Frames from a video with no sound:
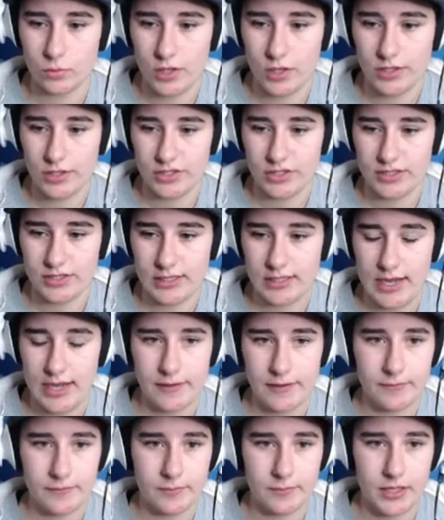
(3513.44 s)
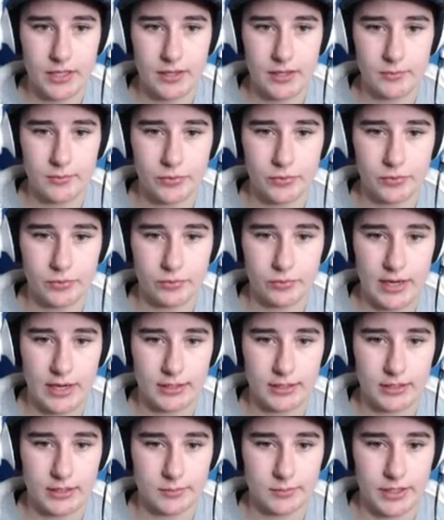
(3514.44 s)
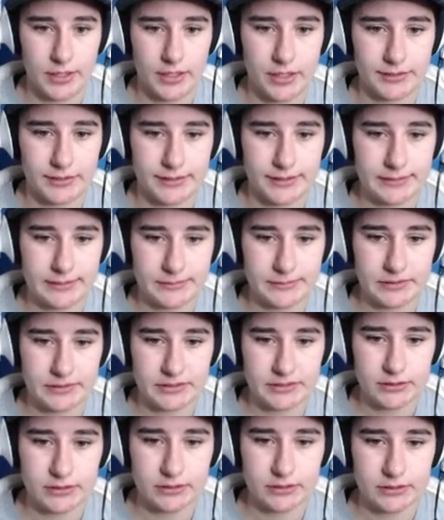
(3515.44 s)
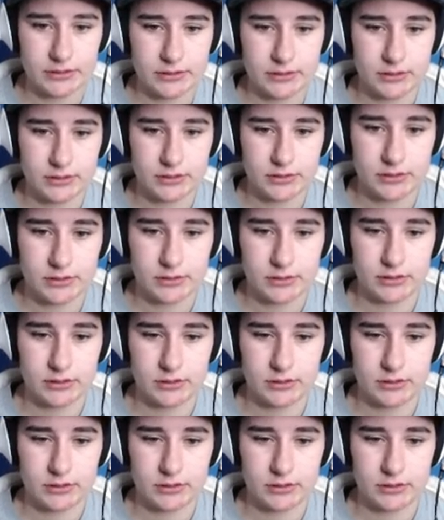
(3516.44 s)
life of being pregnant, apparently. Ugh.